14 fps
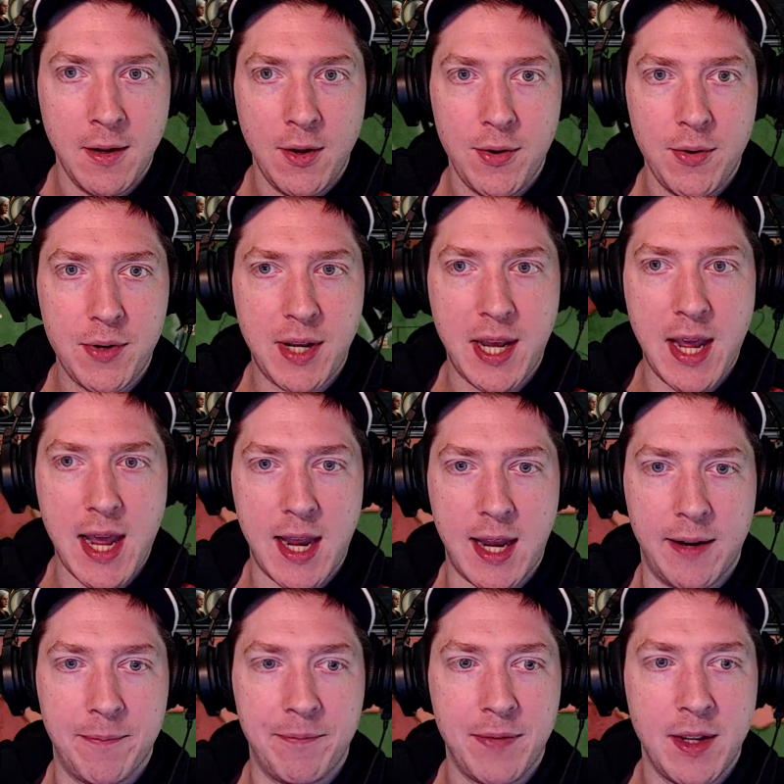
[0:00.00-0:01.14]
Okay.
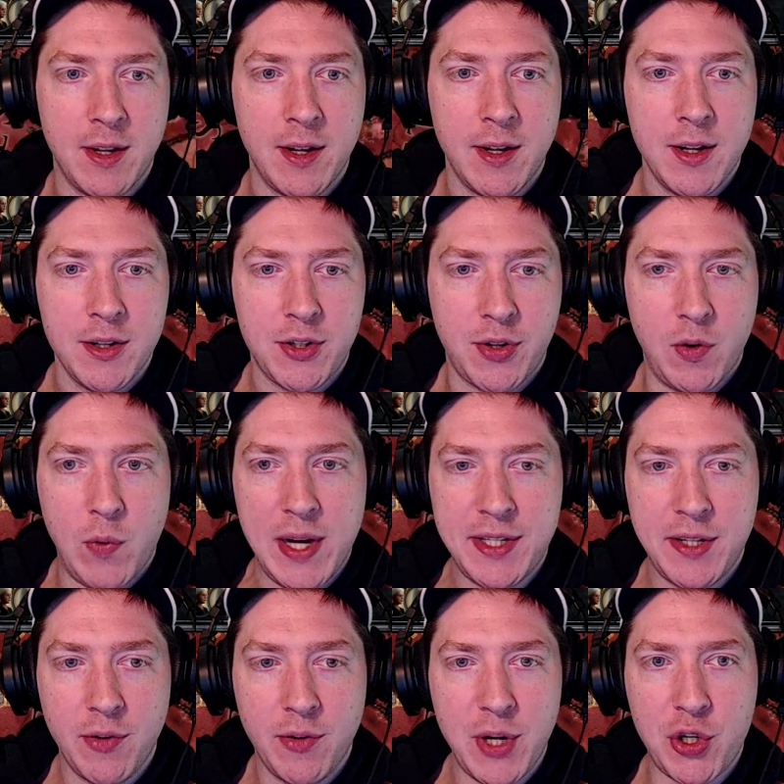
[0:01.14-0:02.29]
So the West
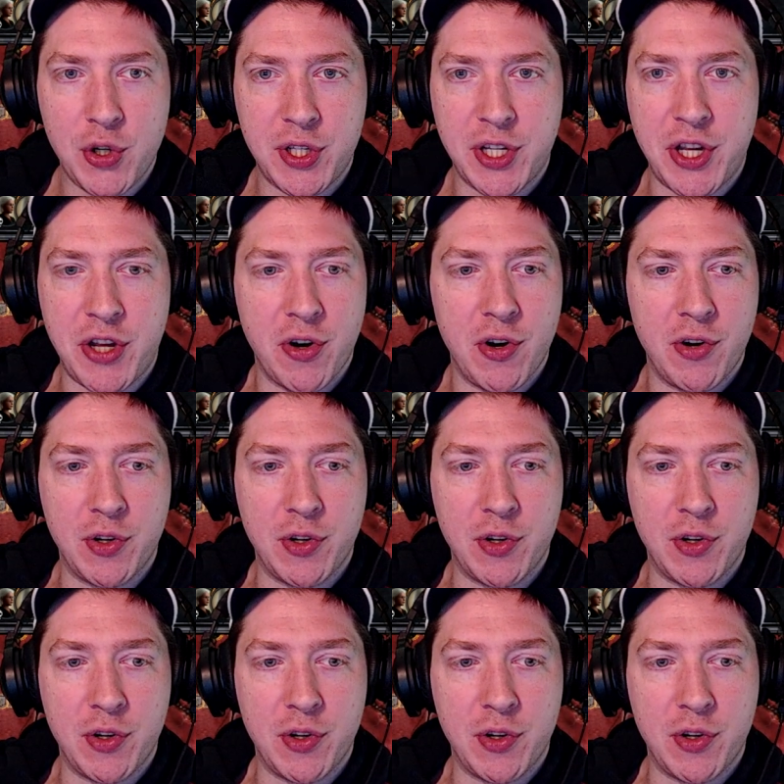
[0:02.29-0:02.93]
and the Reach are secure.